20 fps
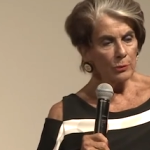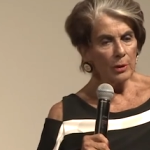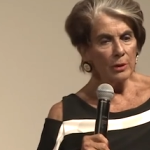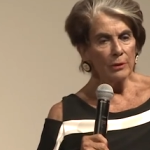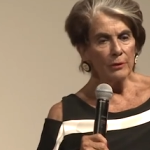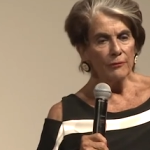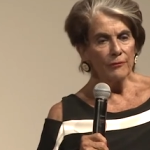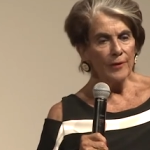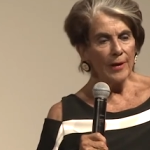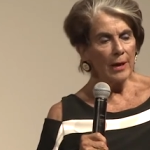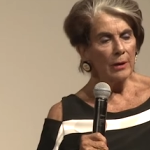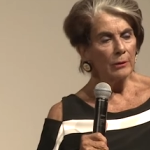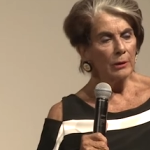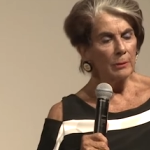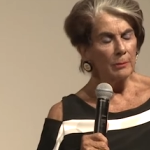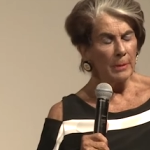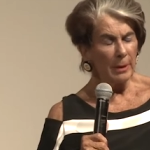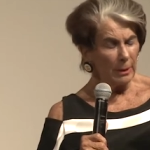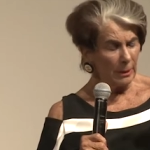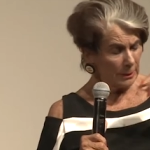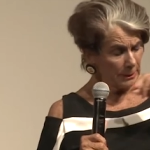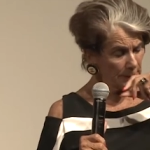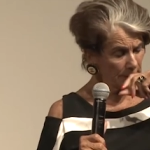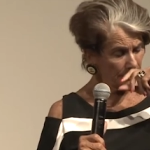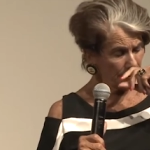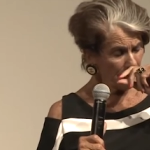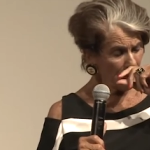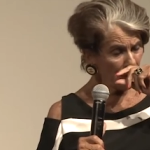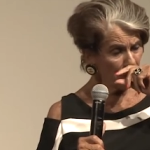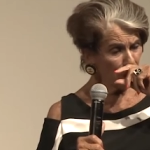one of the founding
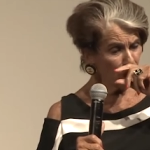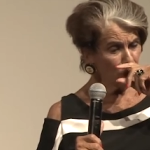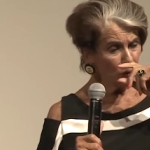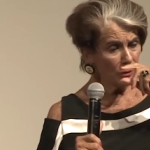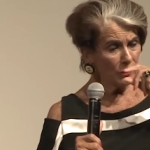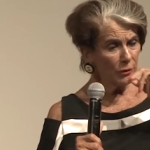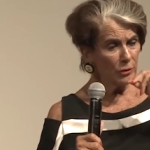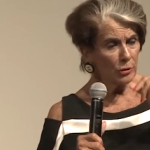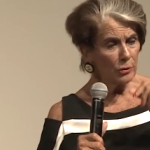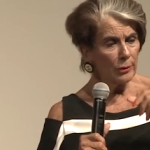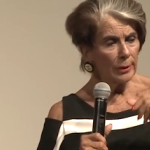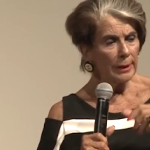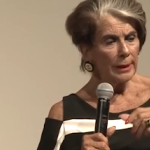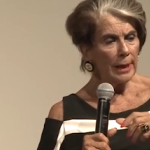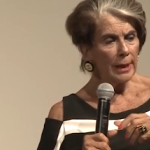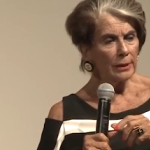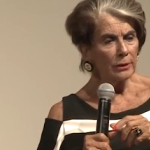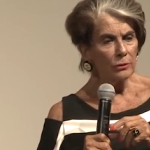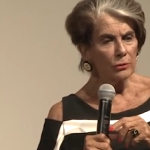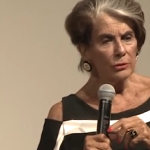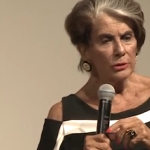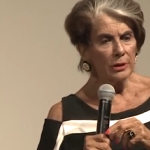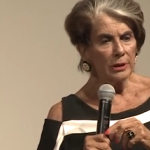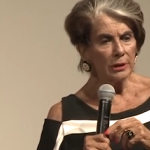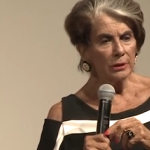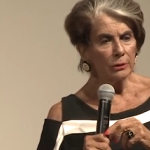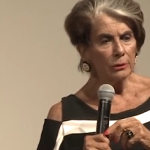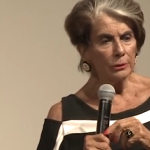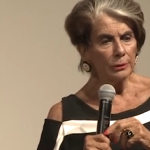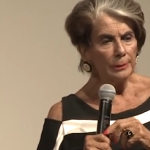members of the Screen Actors
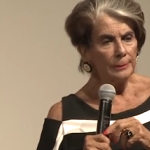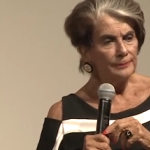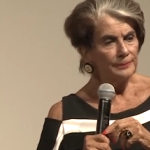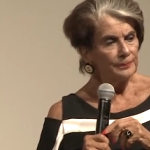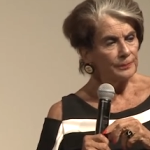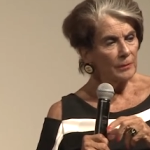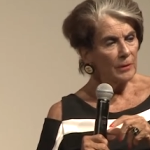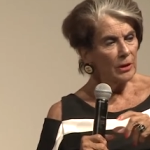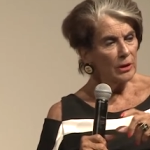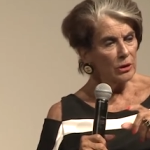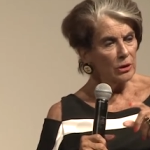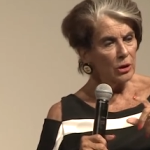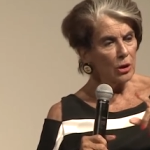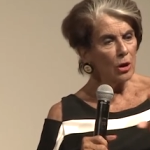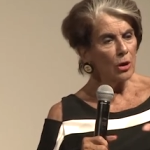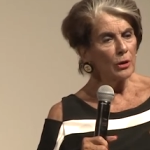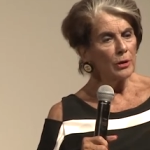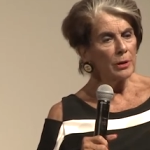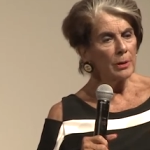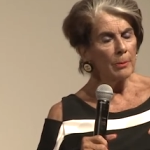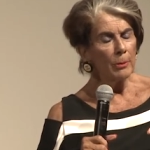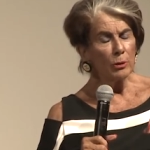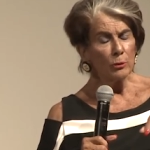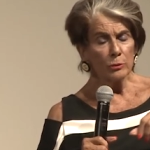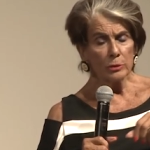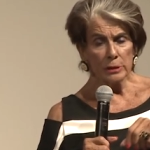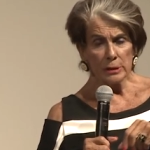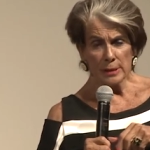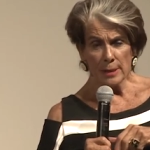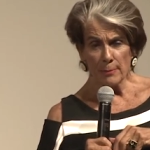Guild. His card number
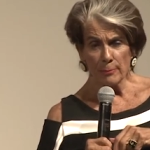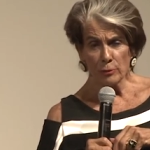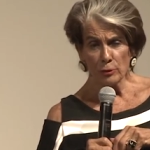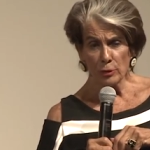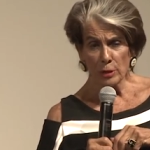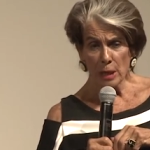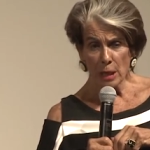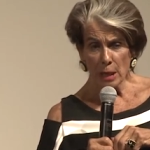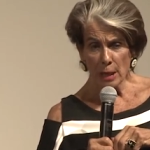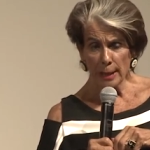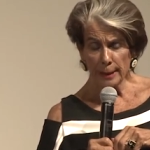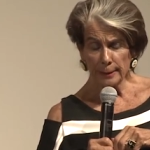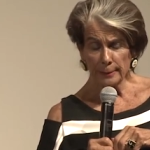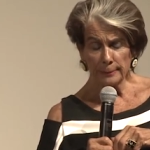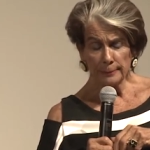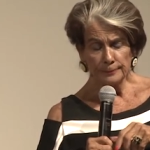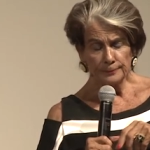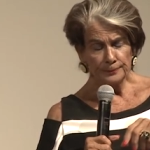was number 9.